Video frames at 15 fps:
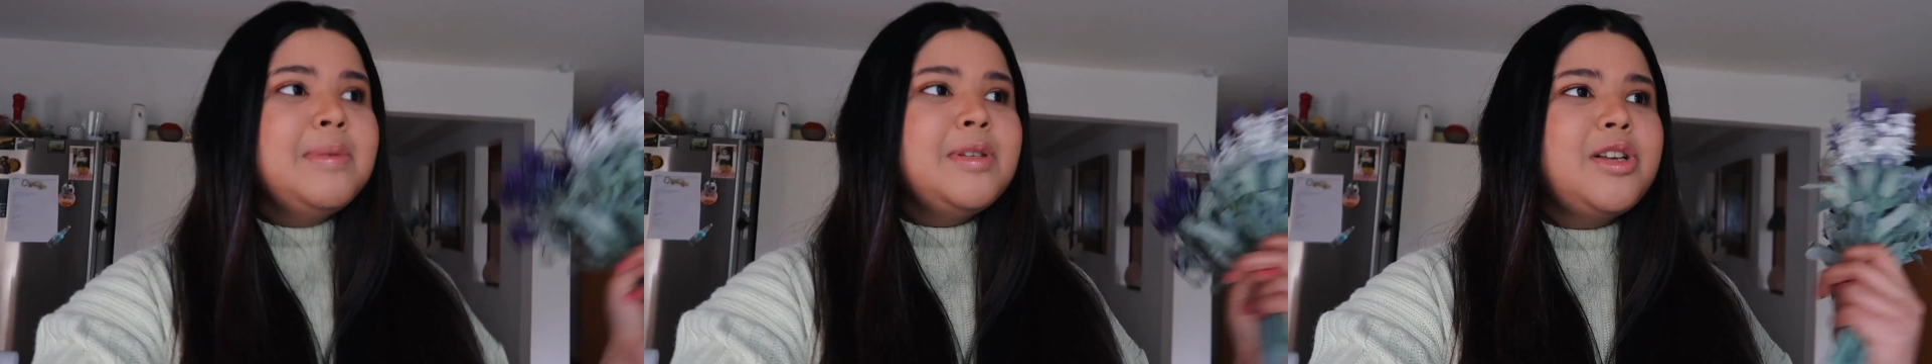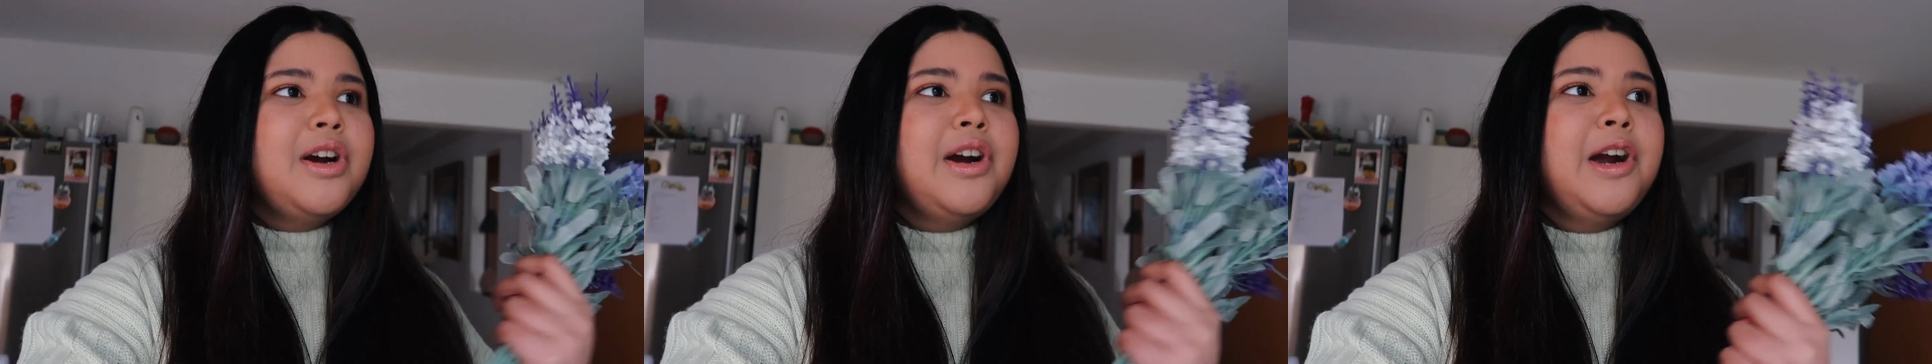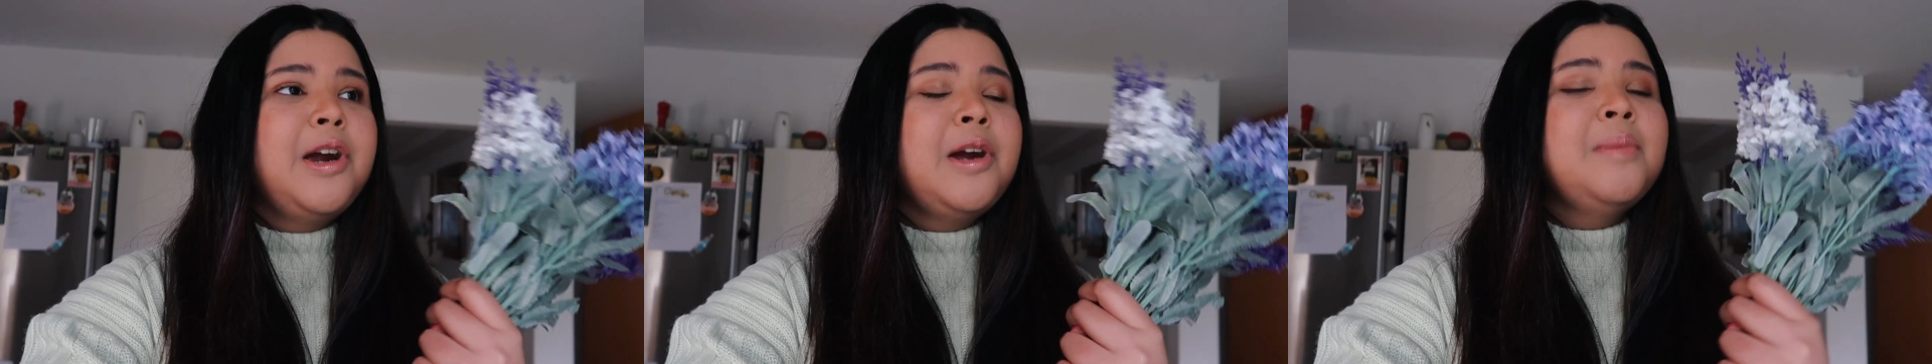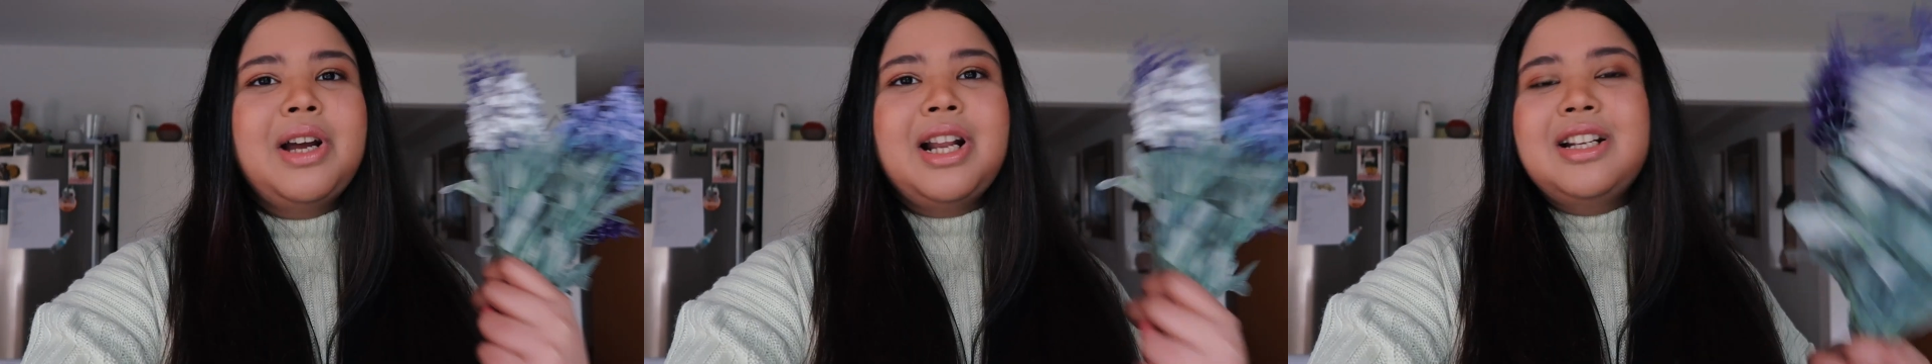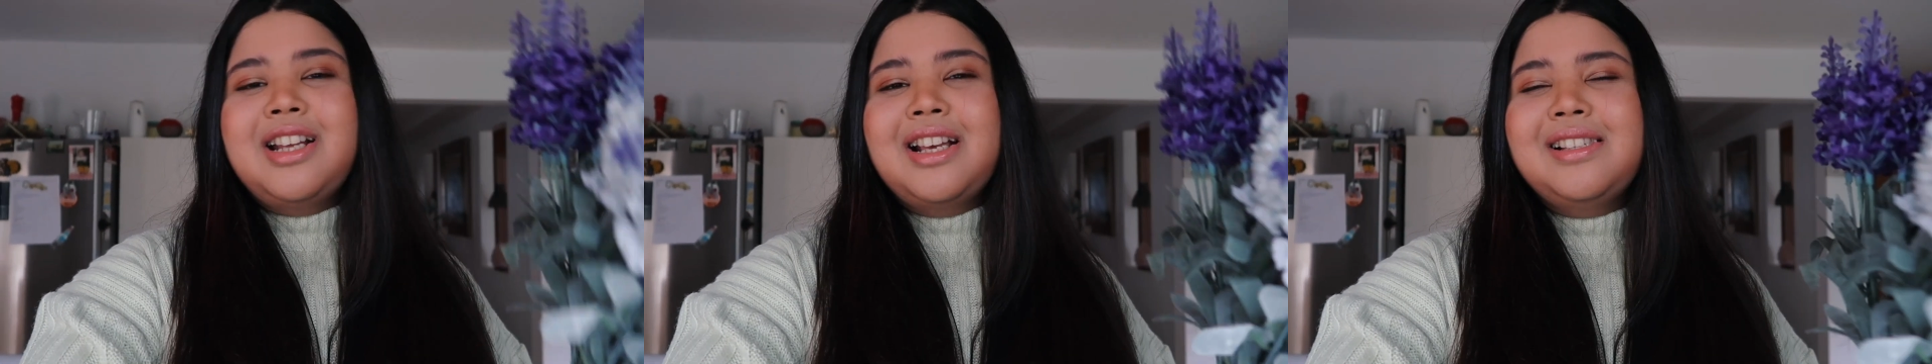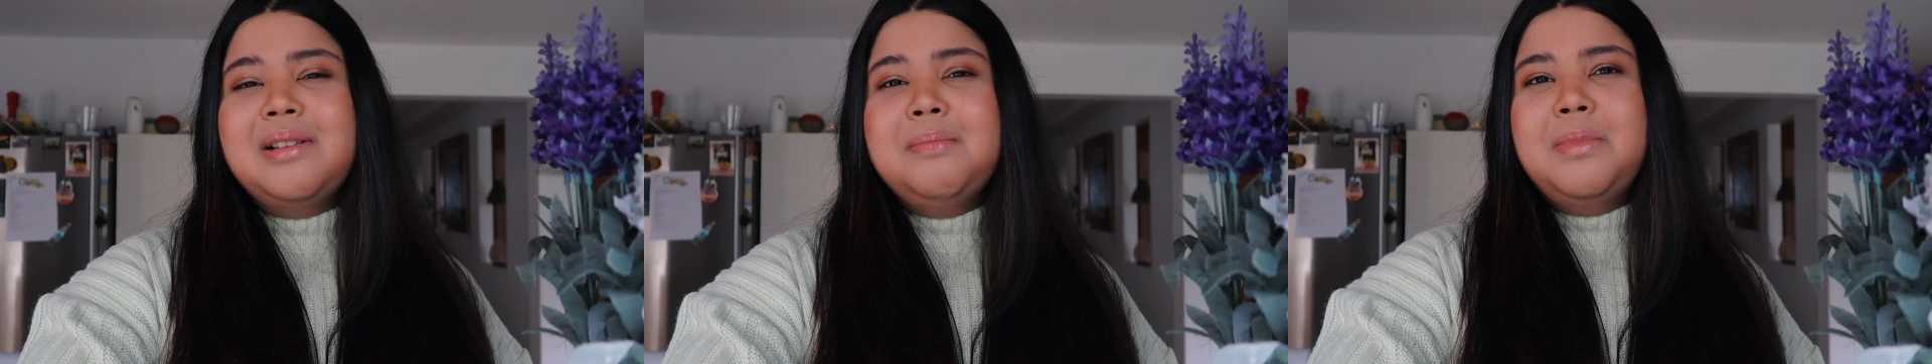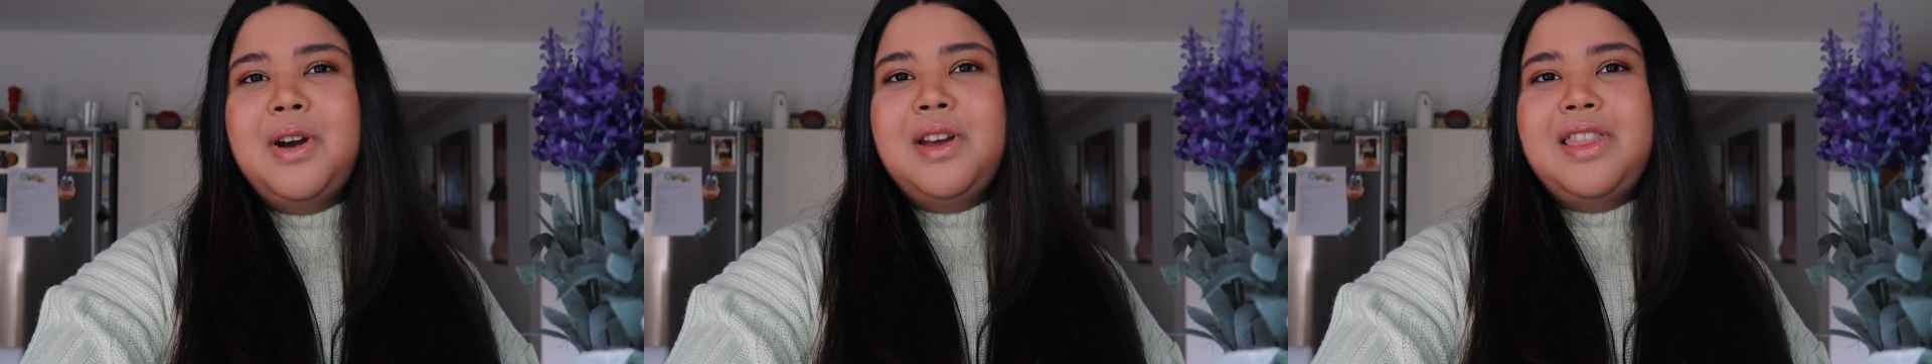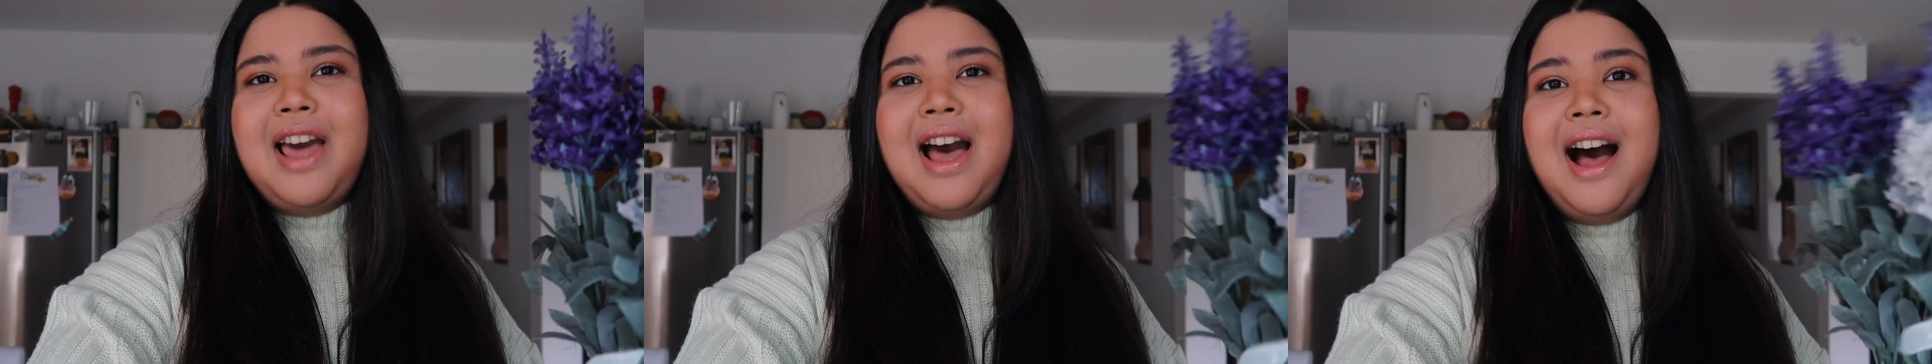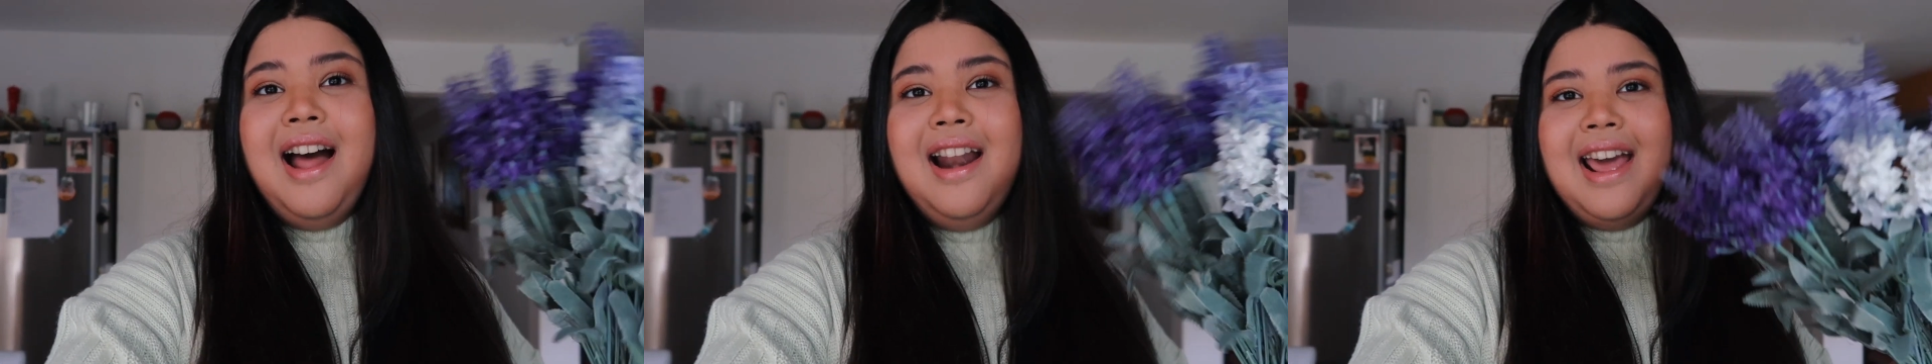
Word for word: So we're gonna test them both out